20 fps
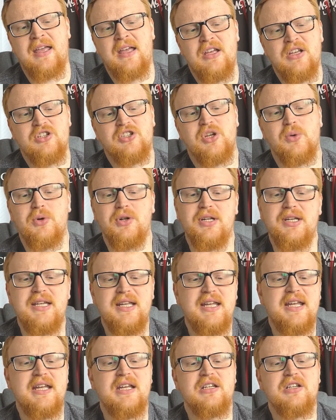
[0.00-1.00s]
So we'll
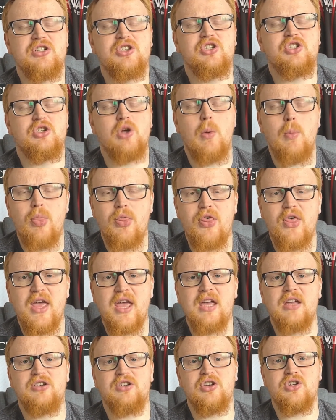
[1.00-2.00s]
need something
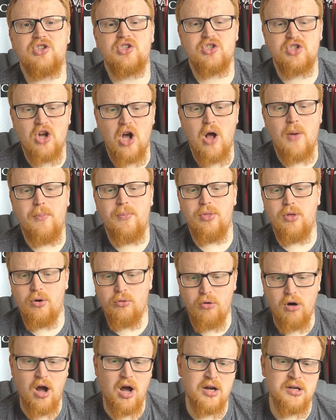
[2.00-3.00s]
to stop the
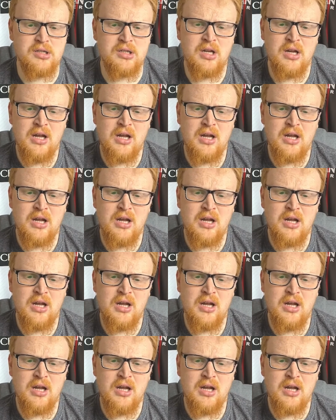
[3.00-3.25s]
rot.